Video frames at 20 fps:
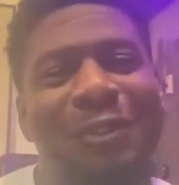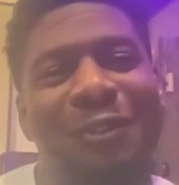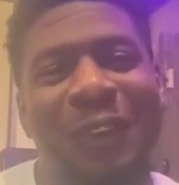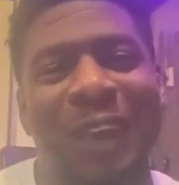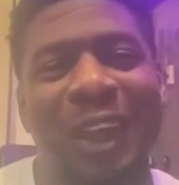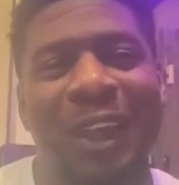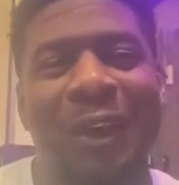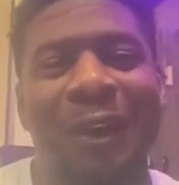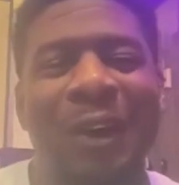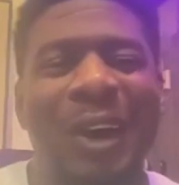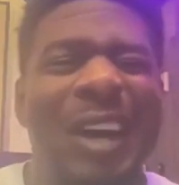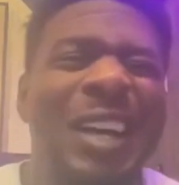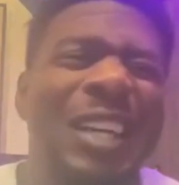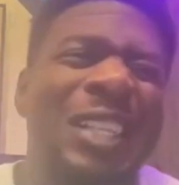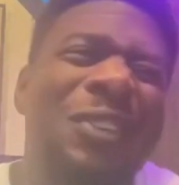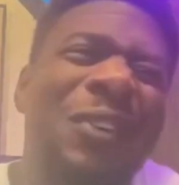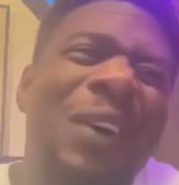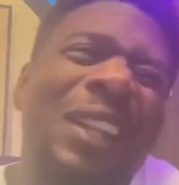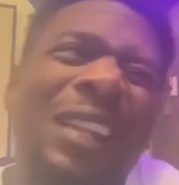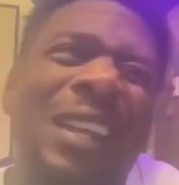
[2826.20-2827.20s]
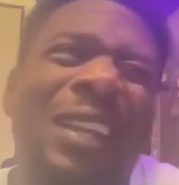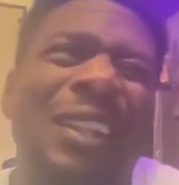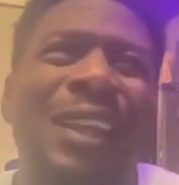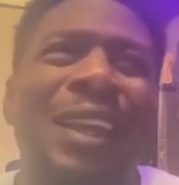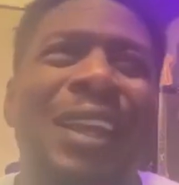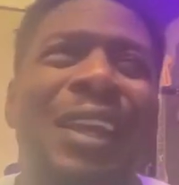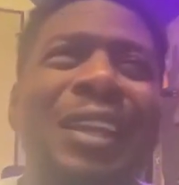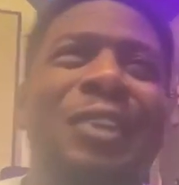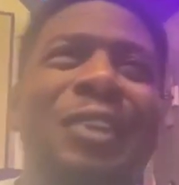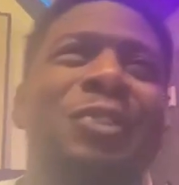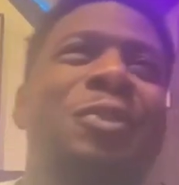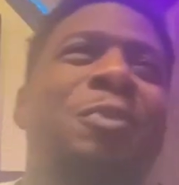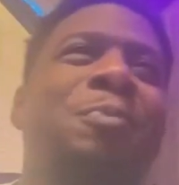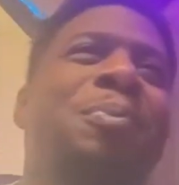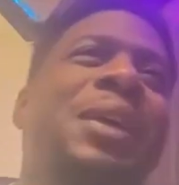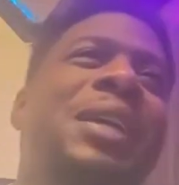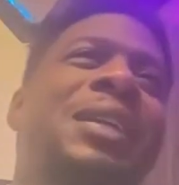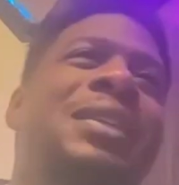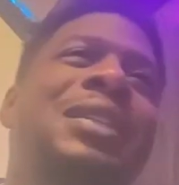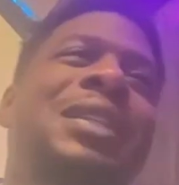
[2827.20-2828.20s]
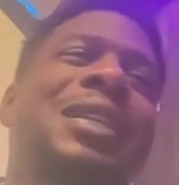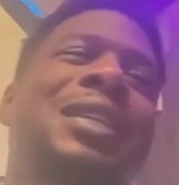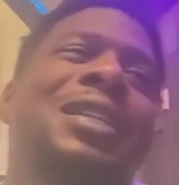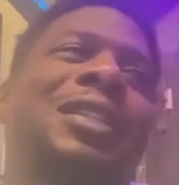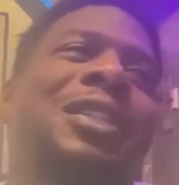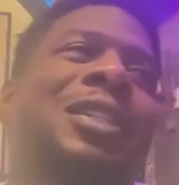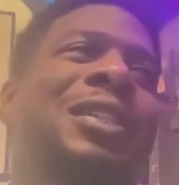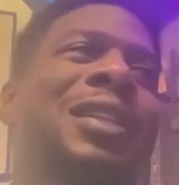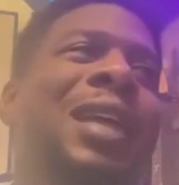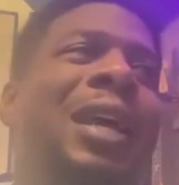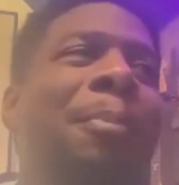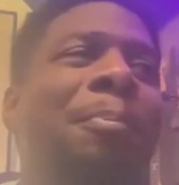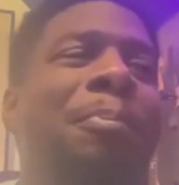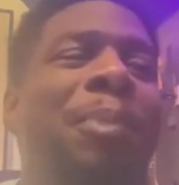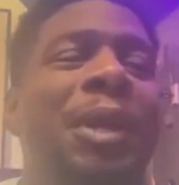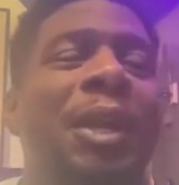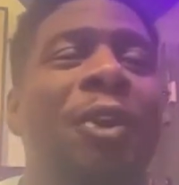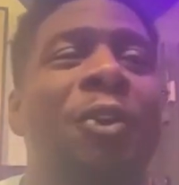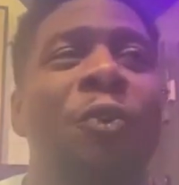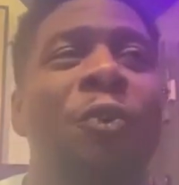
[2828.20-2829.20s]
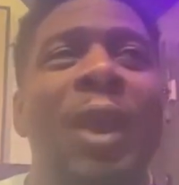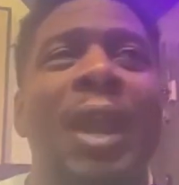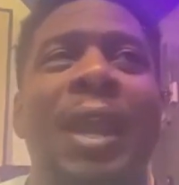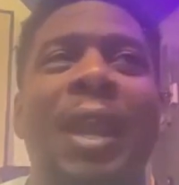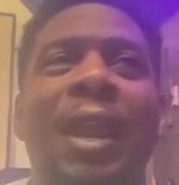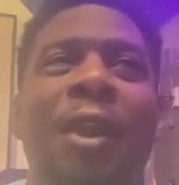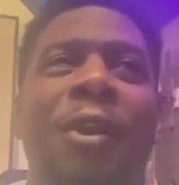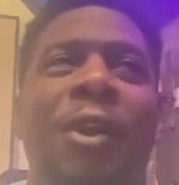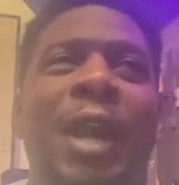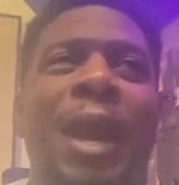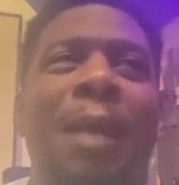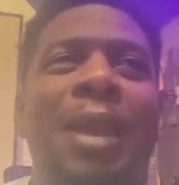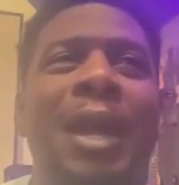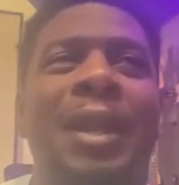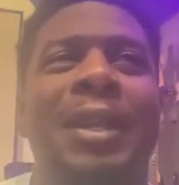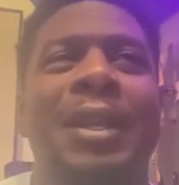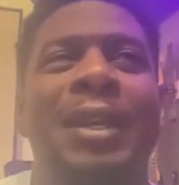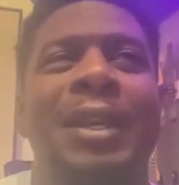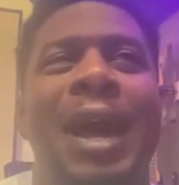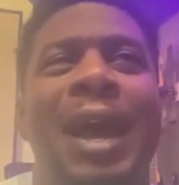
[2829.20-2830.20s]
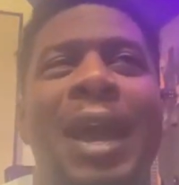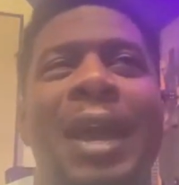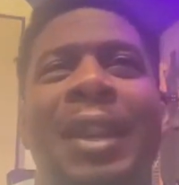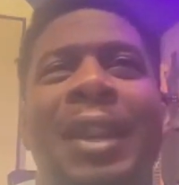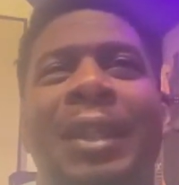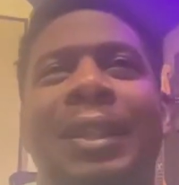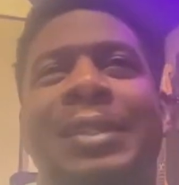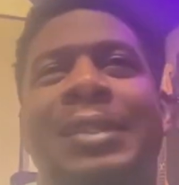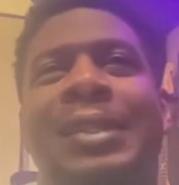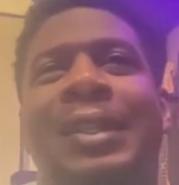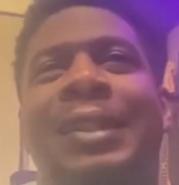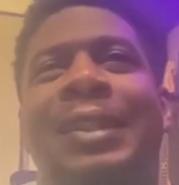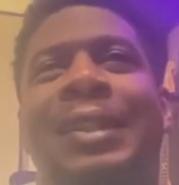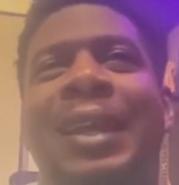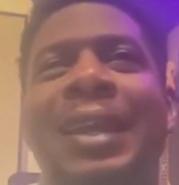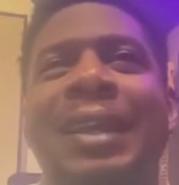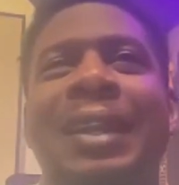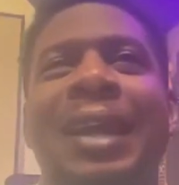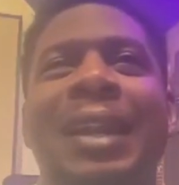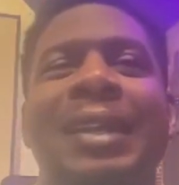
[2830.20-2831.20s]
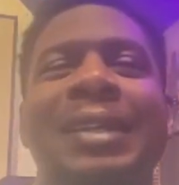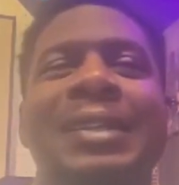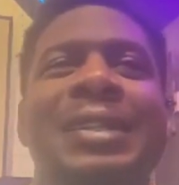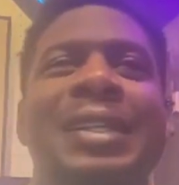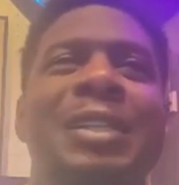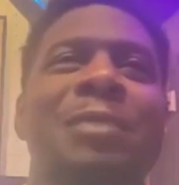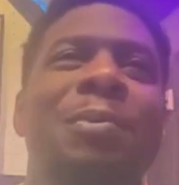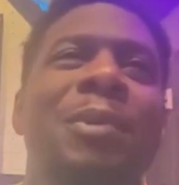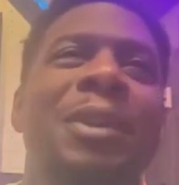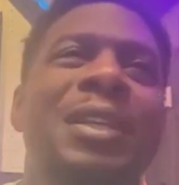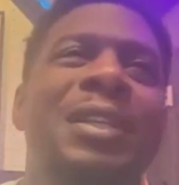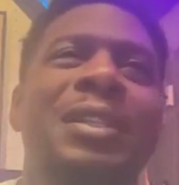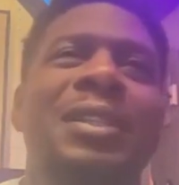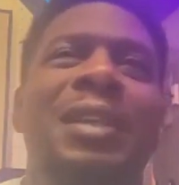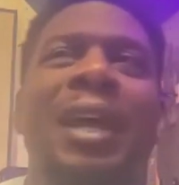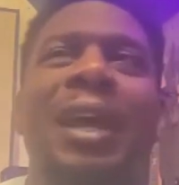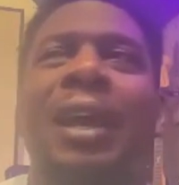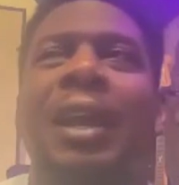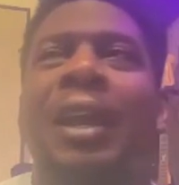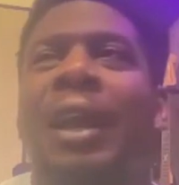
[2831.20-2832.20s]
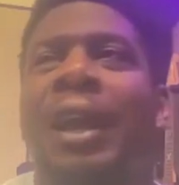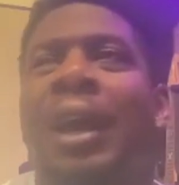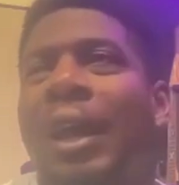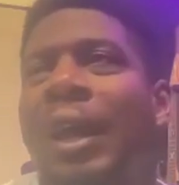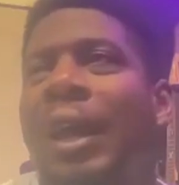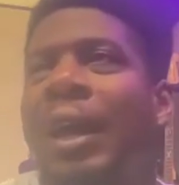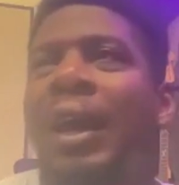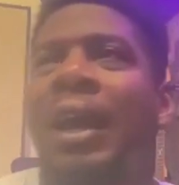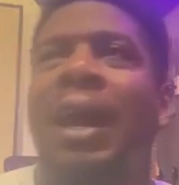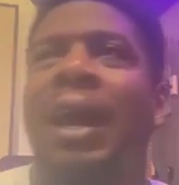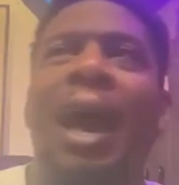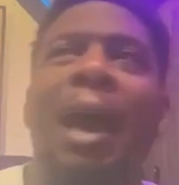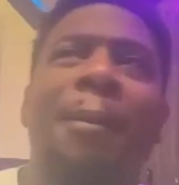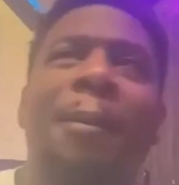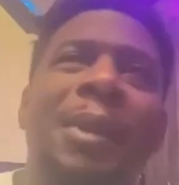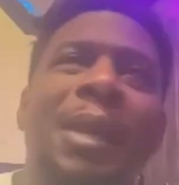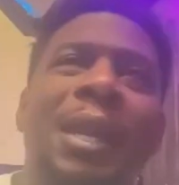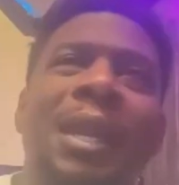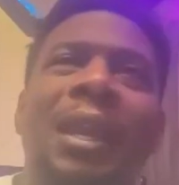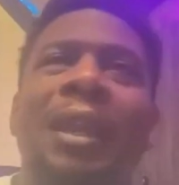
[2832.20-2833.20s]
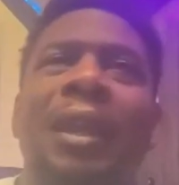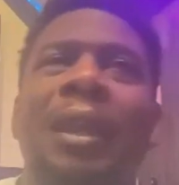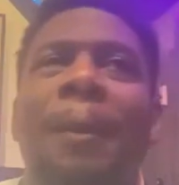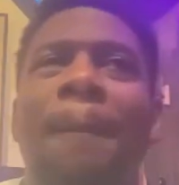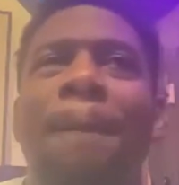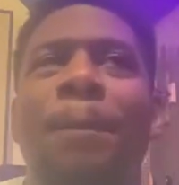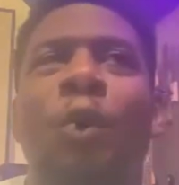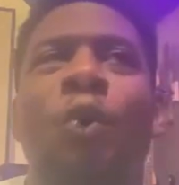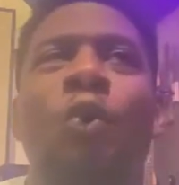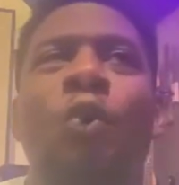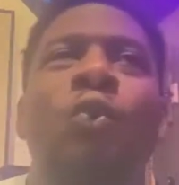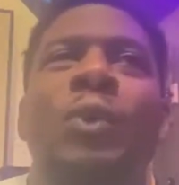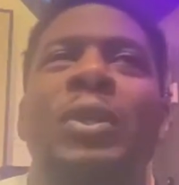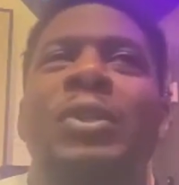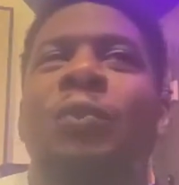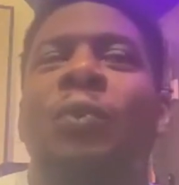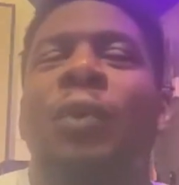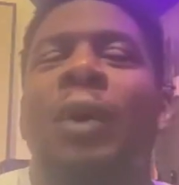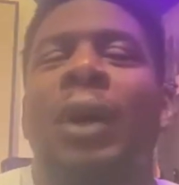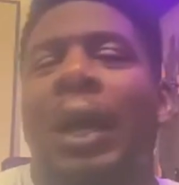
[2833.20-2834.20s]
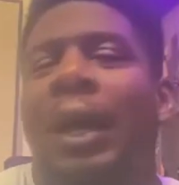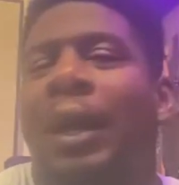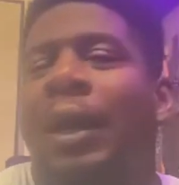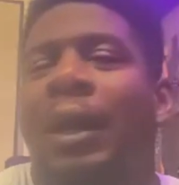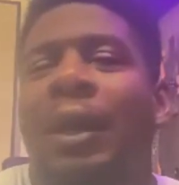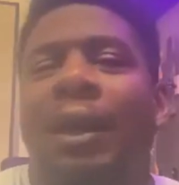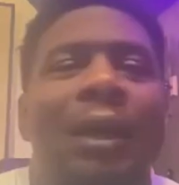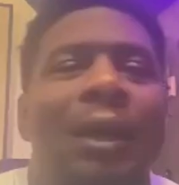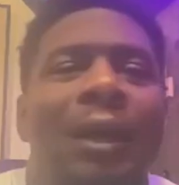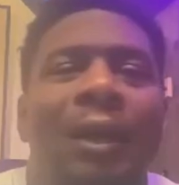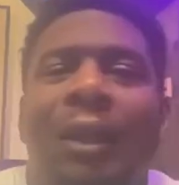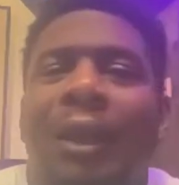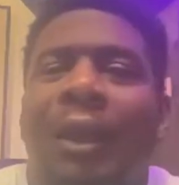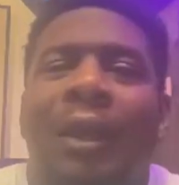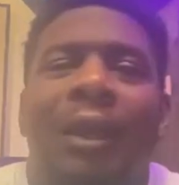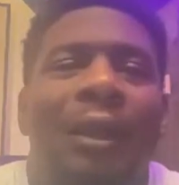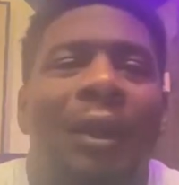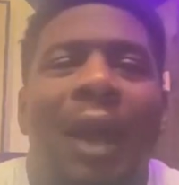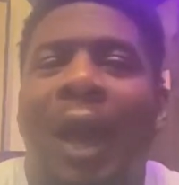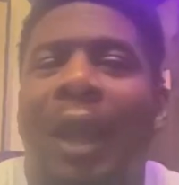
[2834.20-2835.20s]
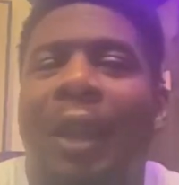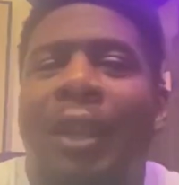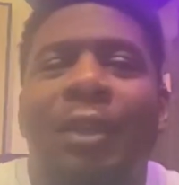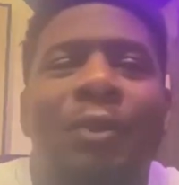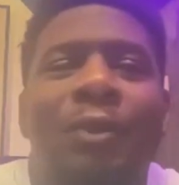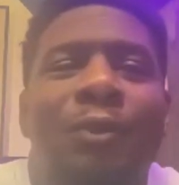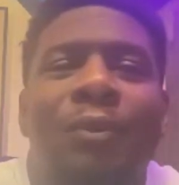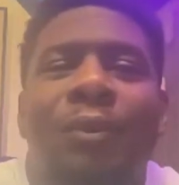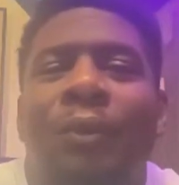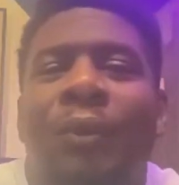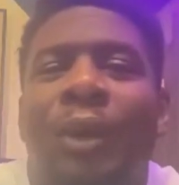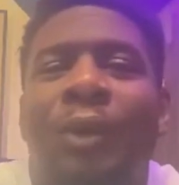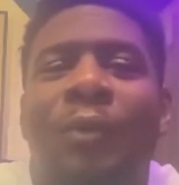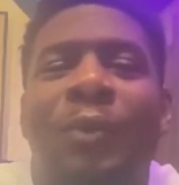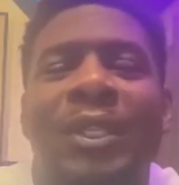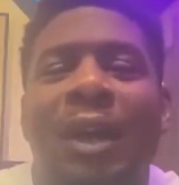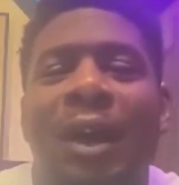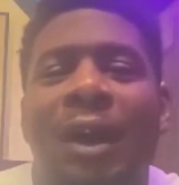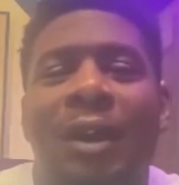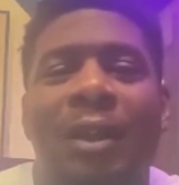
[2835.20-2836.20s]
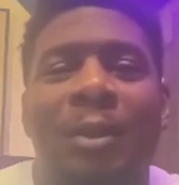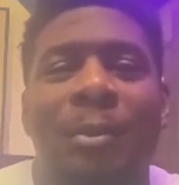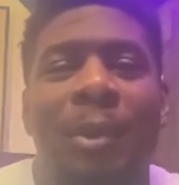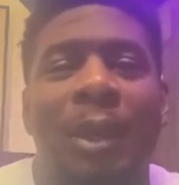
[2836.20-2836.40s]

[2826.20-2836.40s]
failed. So I think the industry plant shit is just like a big gray area. I'm not denying that it's a thing that exists, but it's just like, I mean, who is what? What are we talking about?